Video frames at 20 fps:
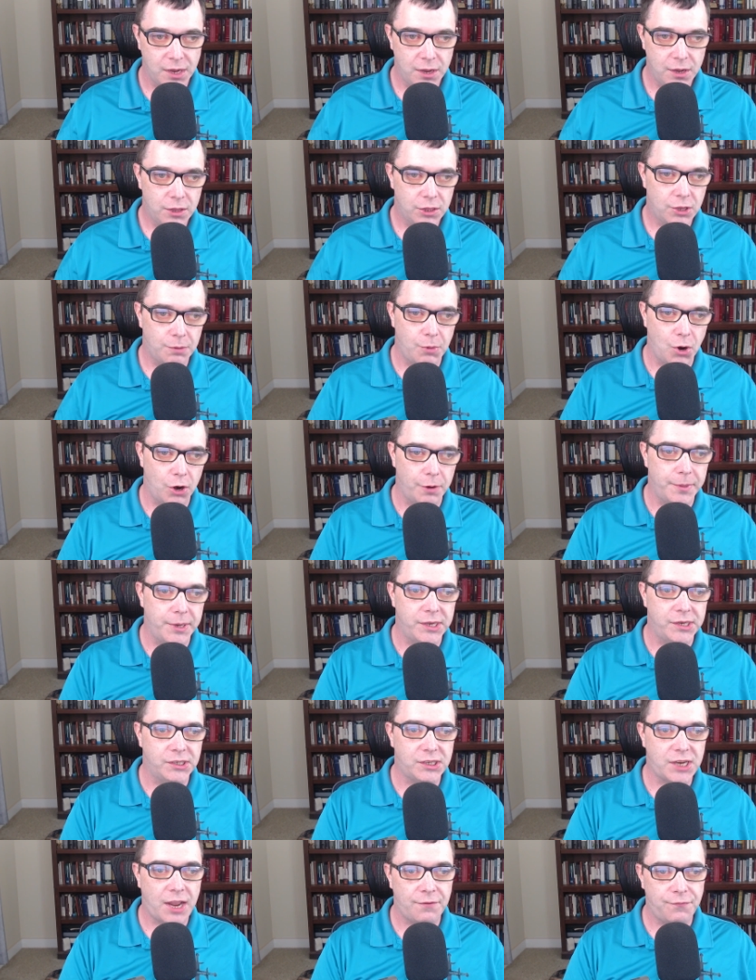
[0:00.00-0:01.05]
The
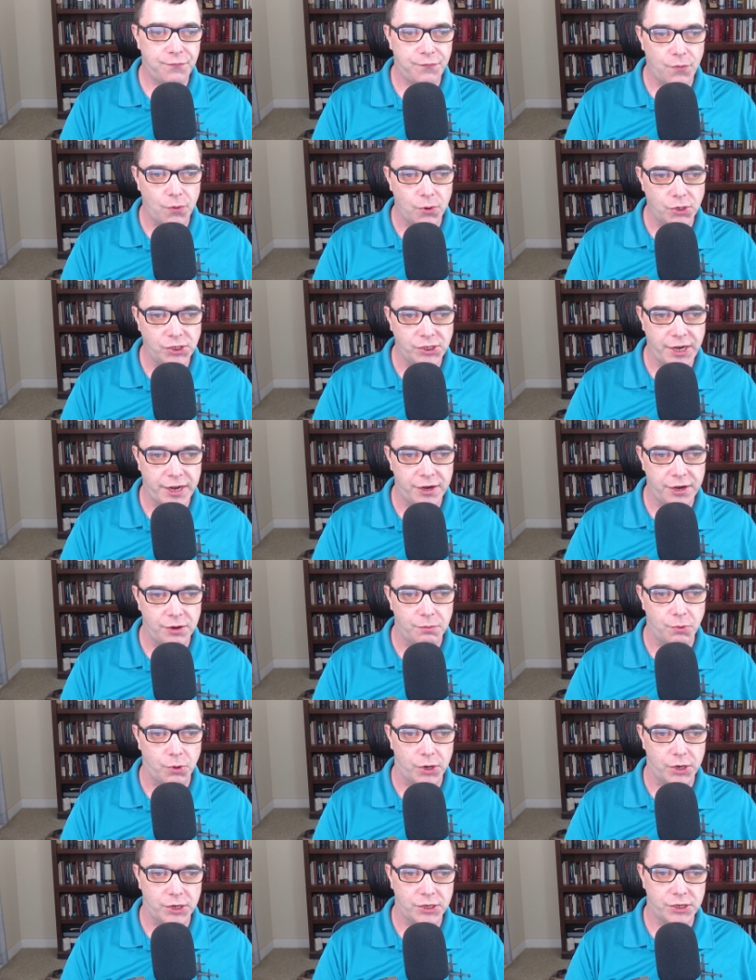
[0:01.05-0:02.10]
Mormons have four standard
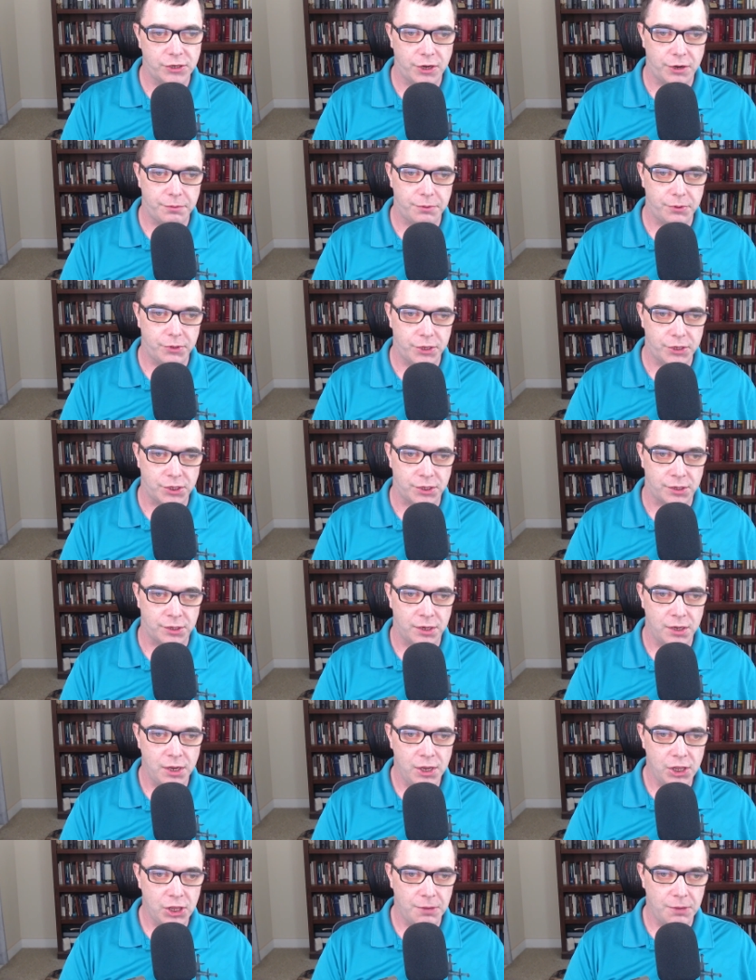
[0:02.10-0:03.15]
works in their religion:
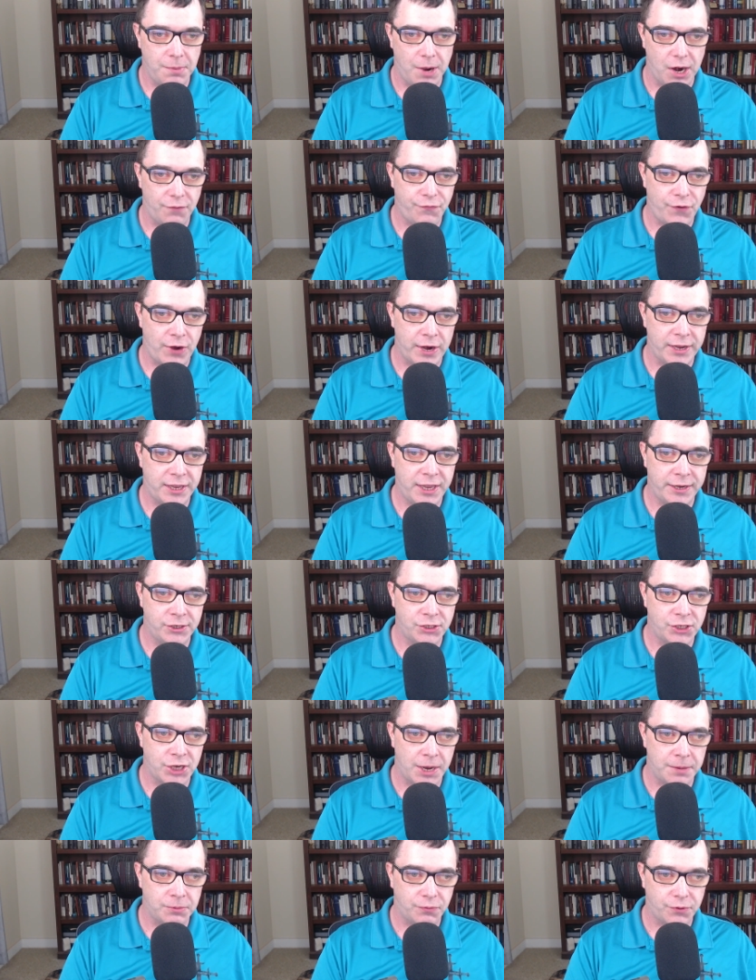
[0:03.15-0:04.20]
the Modified King
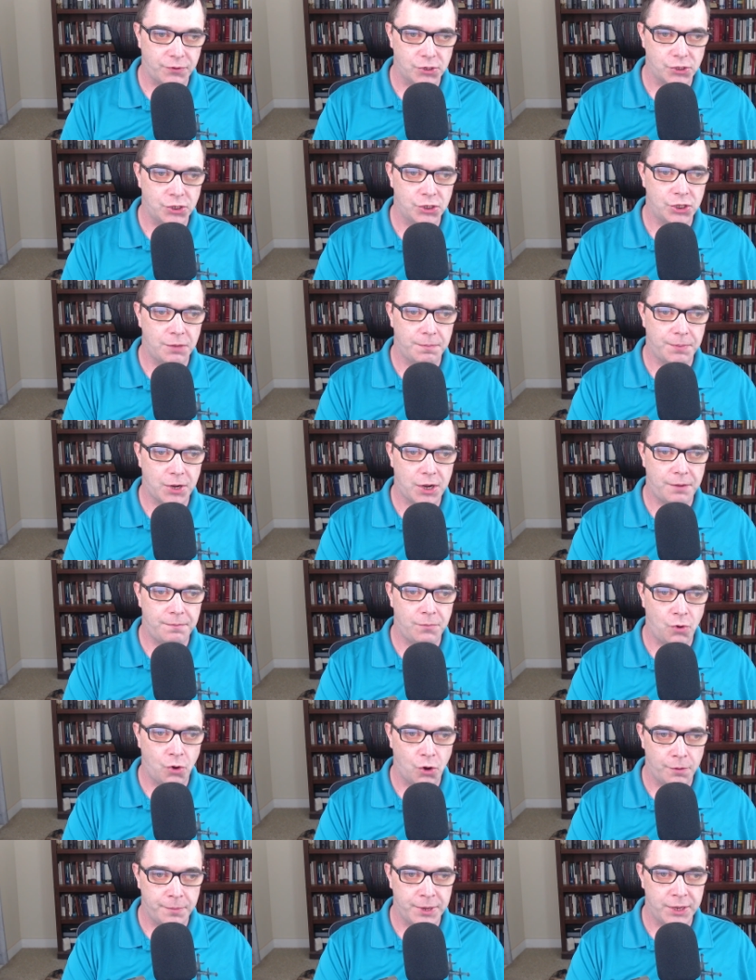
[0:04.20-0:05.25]
James Version, the Book of
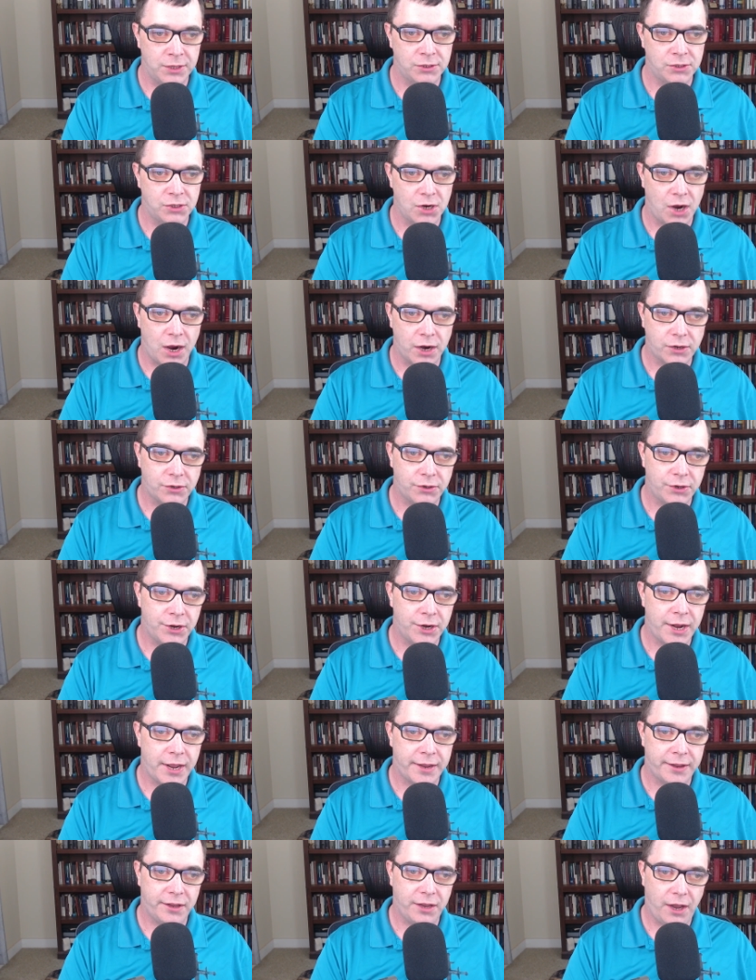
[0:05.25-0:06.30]
Mormon, Doctrine
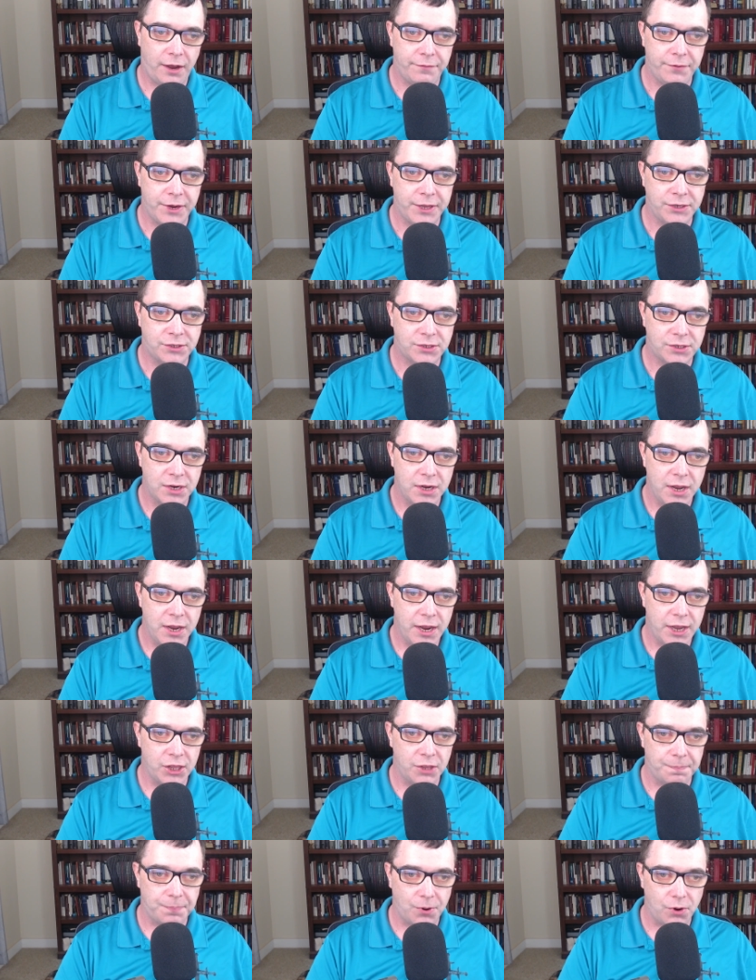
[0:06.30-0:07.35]
and Covenants,
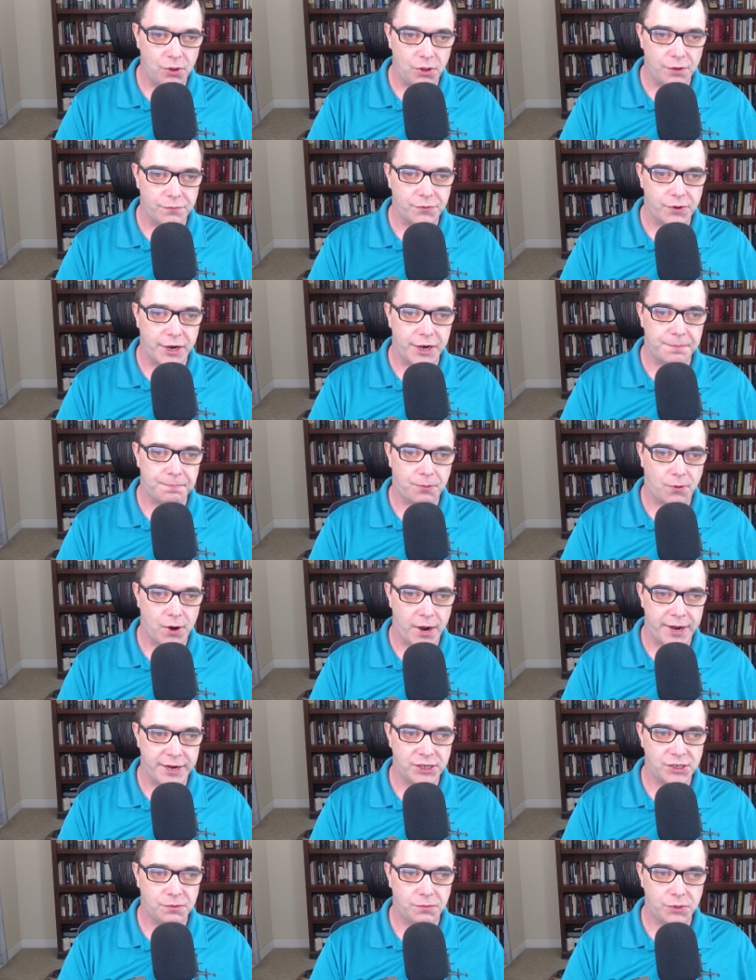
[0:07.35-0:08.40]
and the Pearl of Great
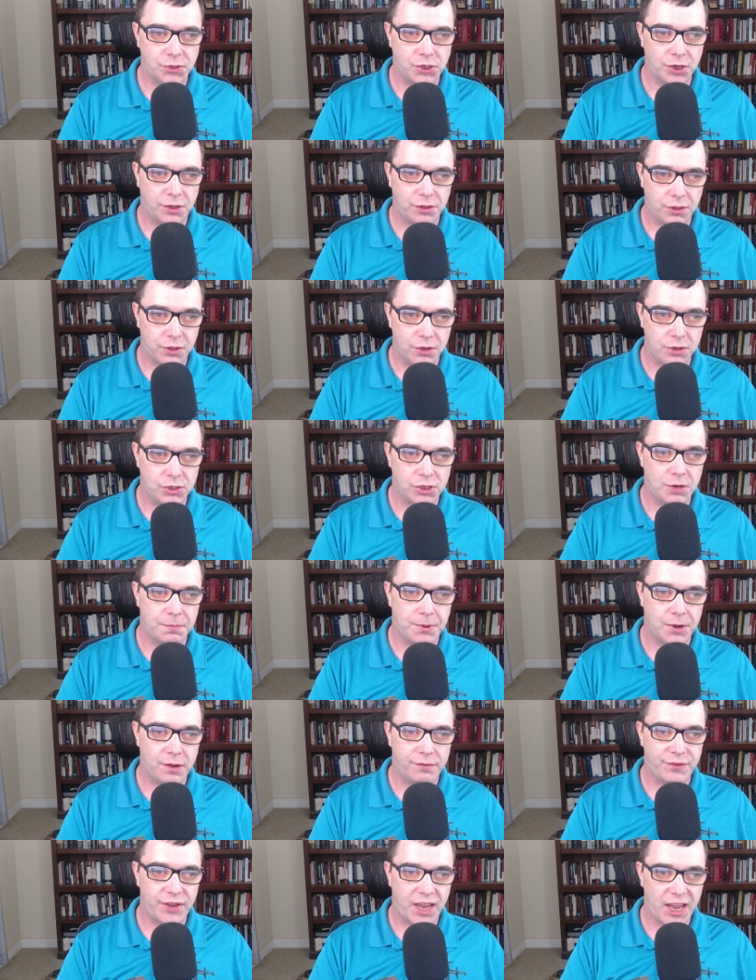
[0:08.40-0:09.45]
Price, which includes the
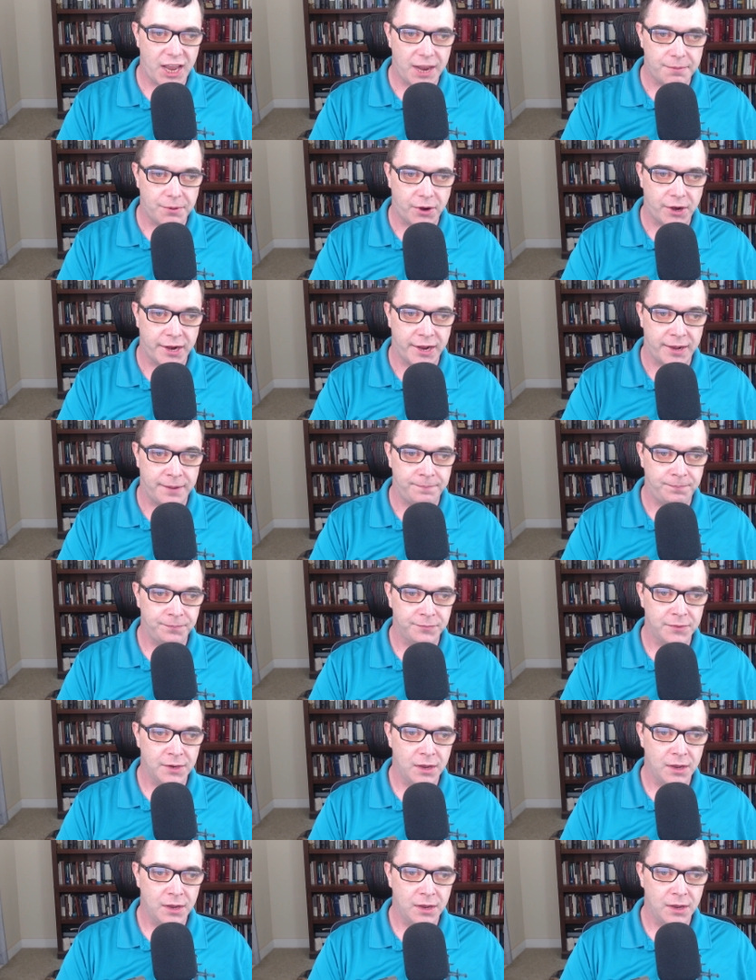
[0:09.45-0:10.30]
Book of Abraham,